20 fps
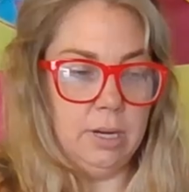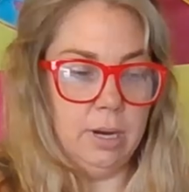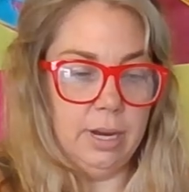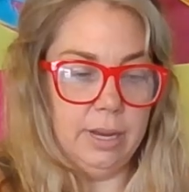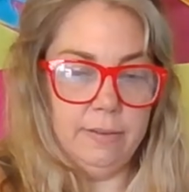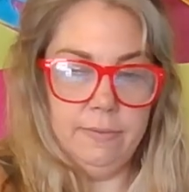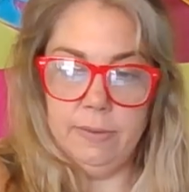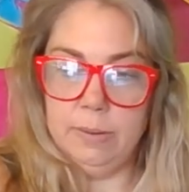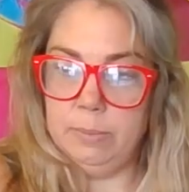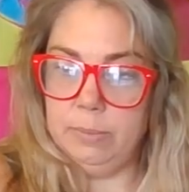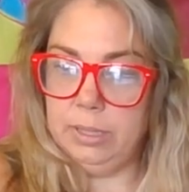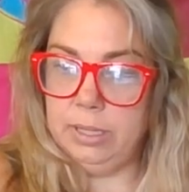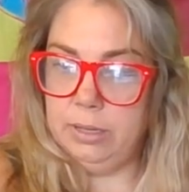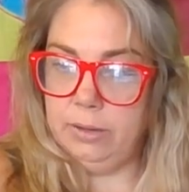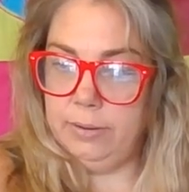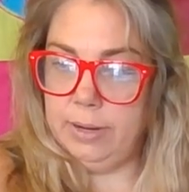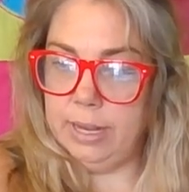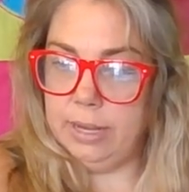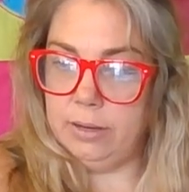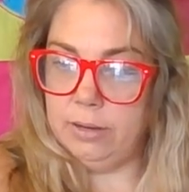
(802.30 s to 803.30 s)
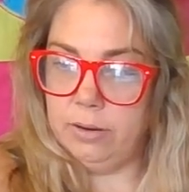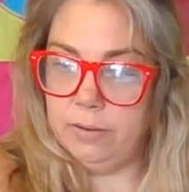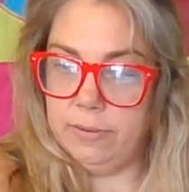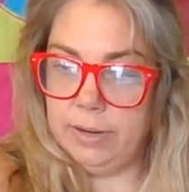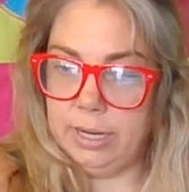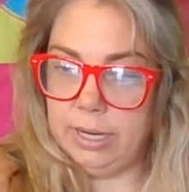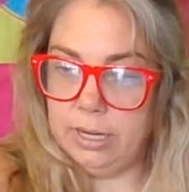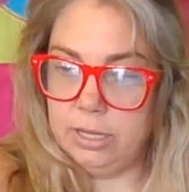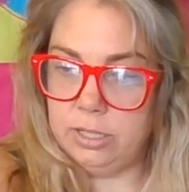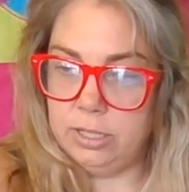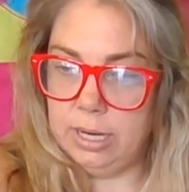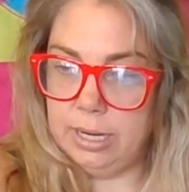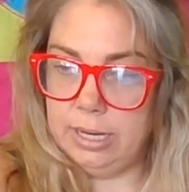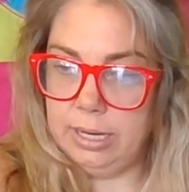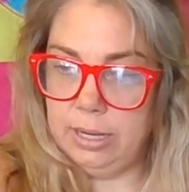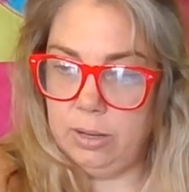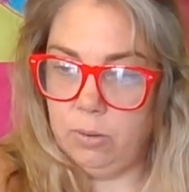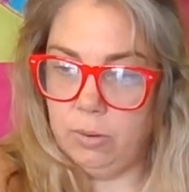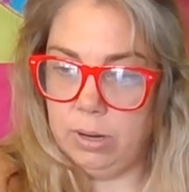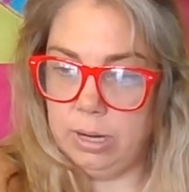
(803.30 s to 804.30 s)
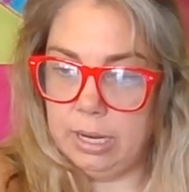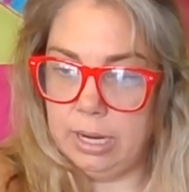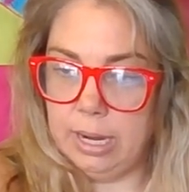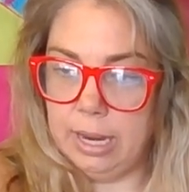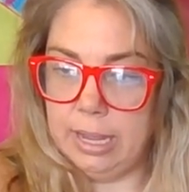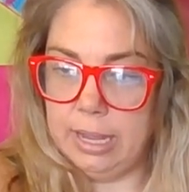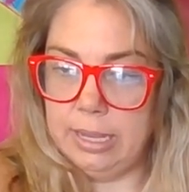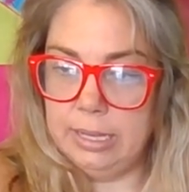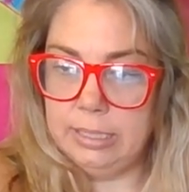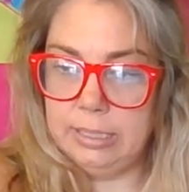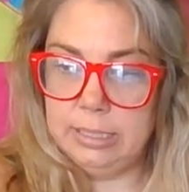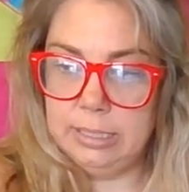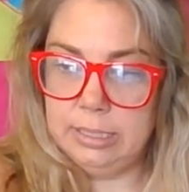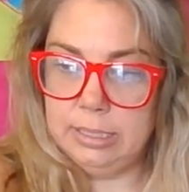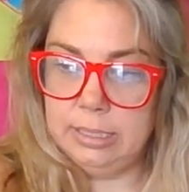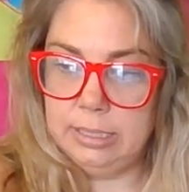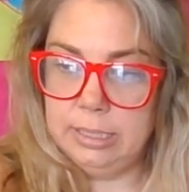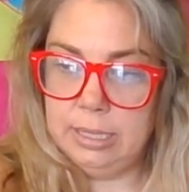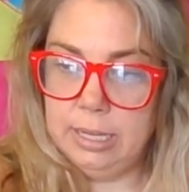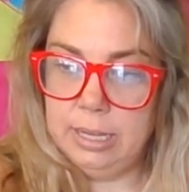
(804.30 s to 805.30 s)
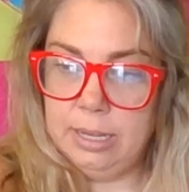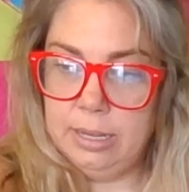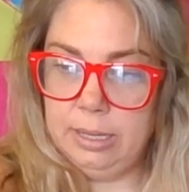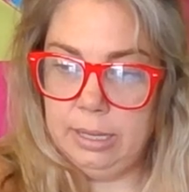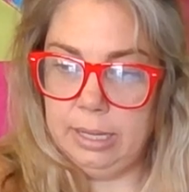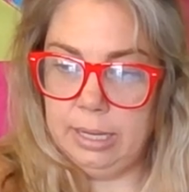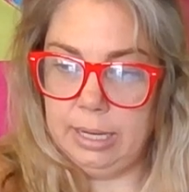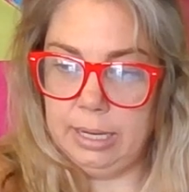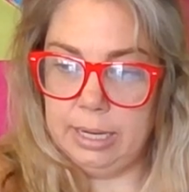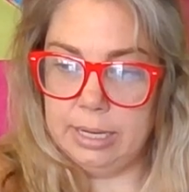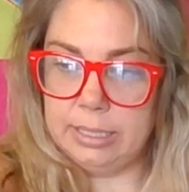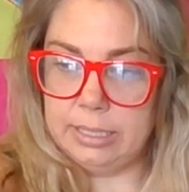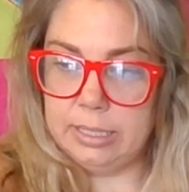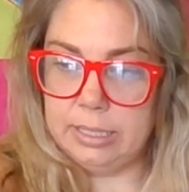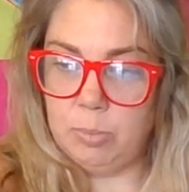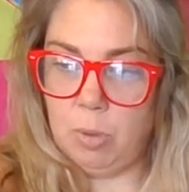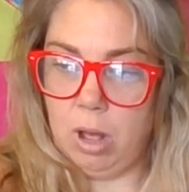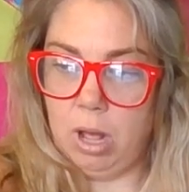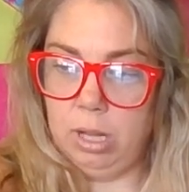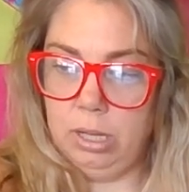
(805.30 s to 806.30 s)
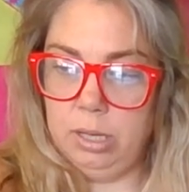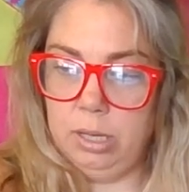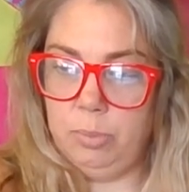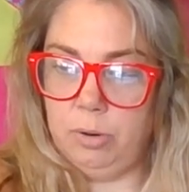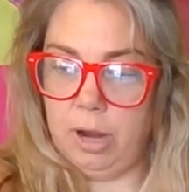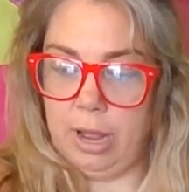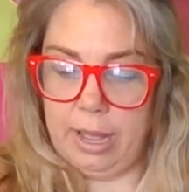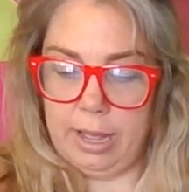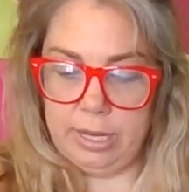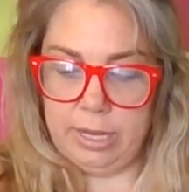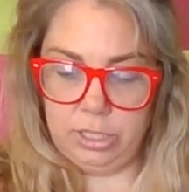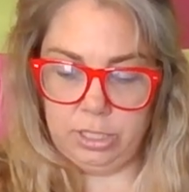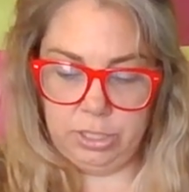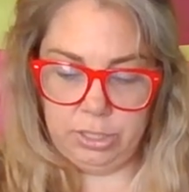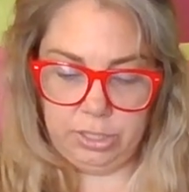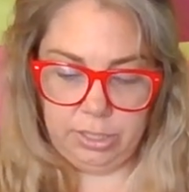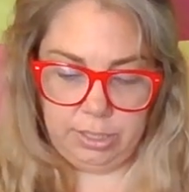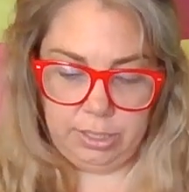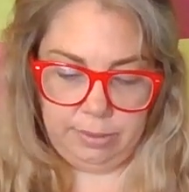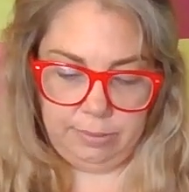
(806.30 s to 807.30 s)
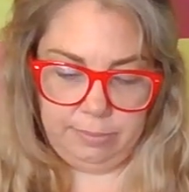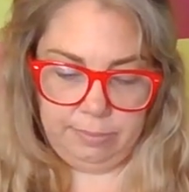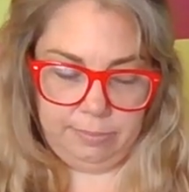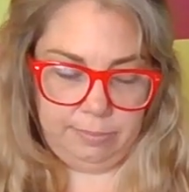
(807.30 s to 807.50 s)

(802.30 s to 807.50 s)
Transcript: sorry, fumbling around over here trying to get organized. I'm going to get a smaller brush.